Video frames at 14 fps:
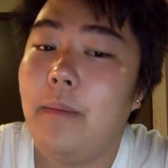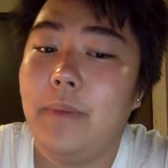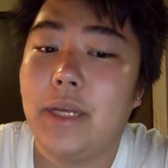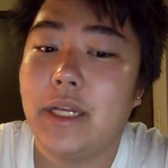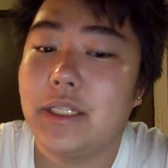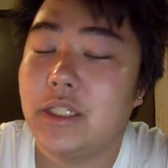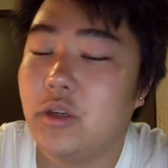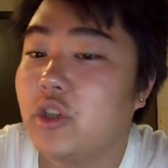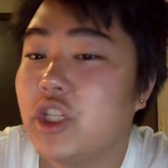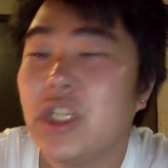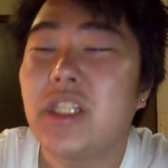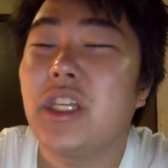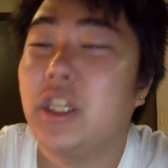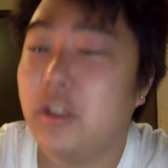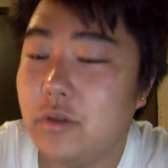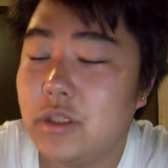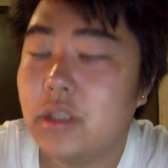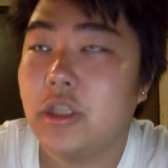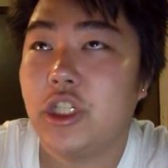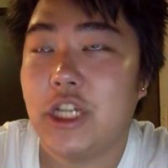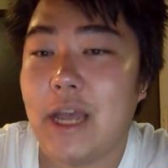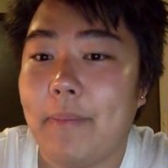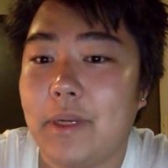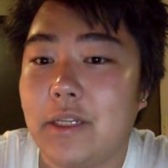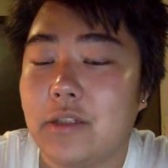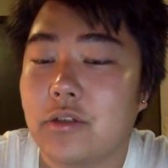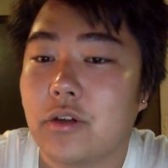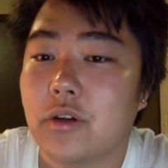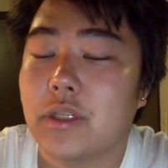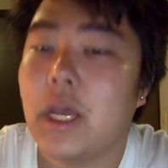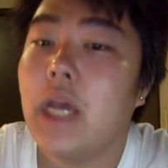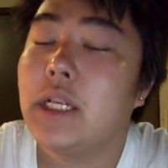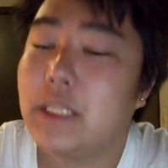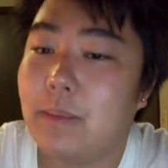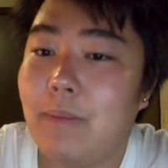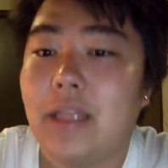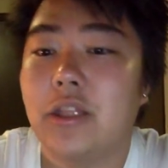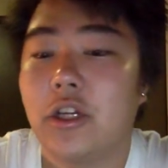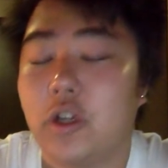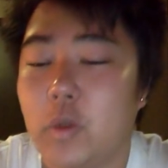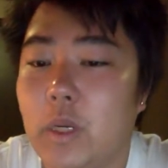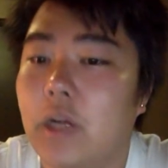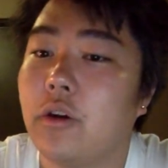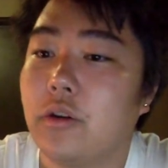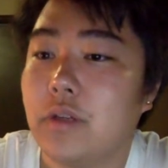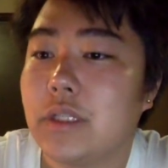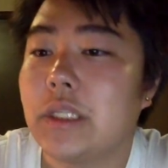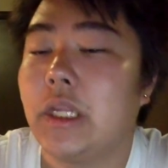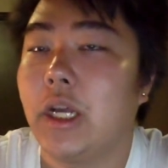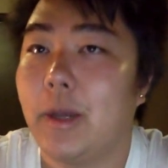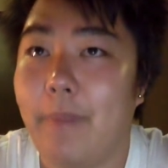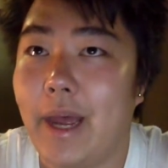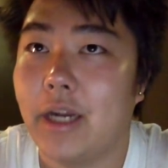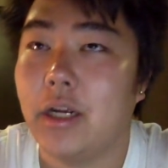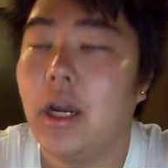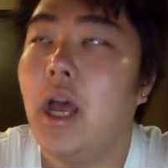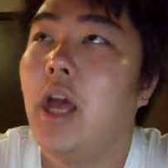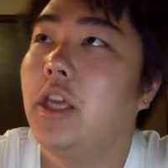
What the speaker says: because you're just using the Japanese girls to make the Korean girls look better.